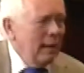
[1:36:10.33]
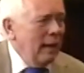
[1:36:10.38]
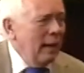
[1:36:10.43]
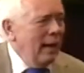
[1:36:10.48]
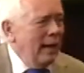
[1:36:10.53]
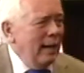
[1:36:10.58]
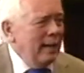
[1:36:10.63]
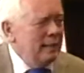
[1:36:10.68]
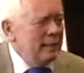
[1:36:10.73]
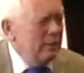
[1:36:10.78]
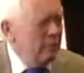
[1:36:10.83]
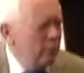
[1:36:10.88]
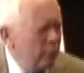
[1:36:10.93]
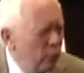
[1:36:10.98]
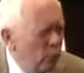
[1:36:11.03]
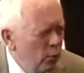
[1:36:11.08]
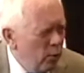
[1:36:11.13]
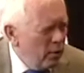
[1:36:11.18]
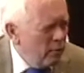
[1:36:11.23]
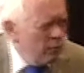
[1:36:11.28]
in
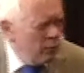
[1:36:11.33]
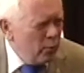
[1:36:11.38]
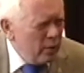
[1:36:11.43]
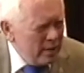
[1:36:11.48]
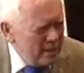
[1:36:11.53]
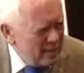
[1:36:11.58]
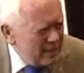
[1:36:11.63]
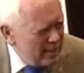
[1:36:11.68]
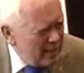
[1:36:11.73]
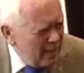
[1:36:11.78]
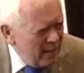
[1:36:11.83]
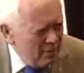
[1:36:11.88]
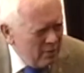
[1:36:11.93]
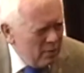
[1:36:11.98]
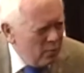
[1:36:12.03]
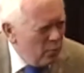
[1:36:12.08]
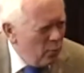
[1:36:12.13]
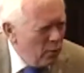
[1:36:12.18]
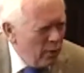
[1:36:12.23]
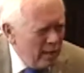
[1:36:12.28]
1847,
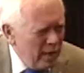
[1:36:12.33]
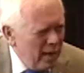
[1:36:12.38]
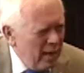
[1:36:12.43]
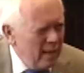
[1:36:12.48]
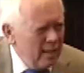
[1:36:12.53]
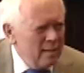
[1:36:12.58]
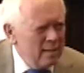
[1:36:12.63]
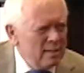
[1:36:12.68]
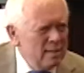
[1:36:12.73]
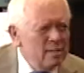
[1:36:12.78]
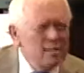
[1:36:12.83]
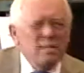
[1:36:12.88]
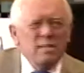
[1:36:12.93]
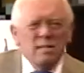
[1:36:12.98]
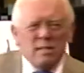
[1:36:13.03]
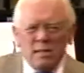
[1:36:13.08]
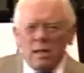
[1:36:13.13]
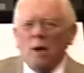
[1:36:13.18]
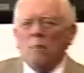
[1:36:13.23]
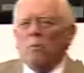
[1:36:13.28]
48,
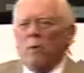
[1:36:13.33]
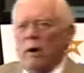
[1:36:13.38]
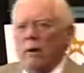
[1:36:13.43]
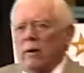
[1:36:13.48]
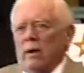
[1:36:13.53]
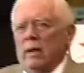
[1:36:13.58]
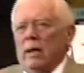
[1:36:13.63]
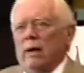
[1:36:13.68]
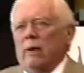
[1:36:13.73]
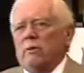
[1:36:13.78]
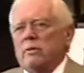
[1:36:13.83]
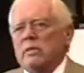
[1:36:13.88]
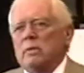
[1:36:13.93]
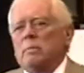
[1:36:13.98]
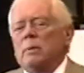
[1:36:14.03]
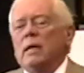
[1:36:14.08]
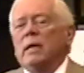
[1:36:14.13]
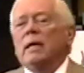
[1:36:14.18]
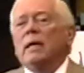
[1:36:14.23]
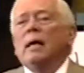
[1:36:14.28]
somewhere in there is the
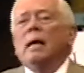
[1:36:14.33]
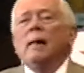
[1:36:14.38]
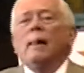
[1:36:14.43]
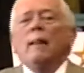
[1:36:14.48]
peak.